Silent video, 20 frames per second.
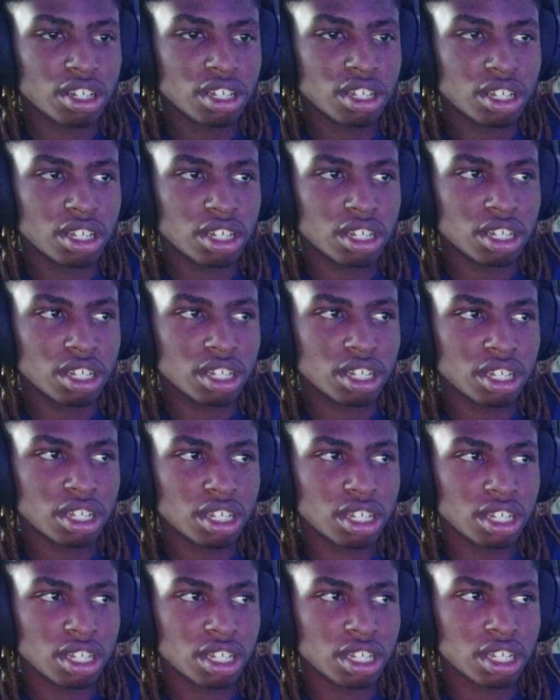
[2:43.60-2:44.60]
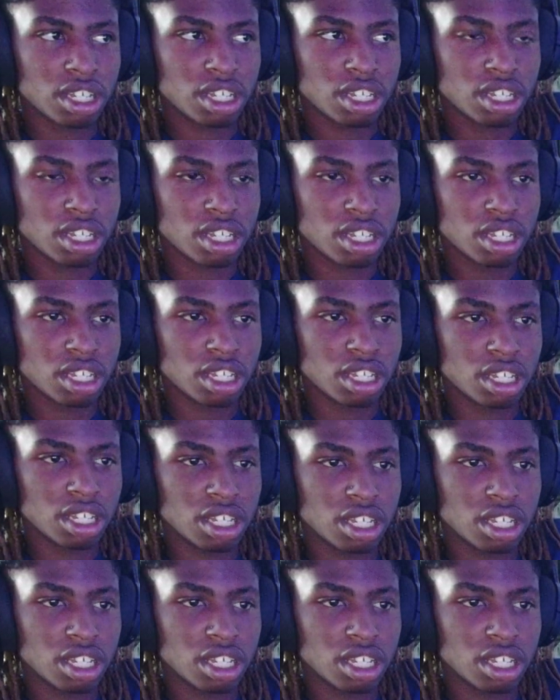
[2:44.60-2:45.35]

No one is speaking in this clip.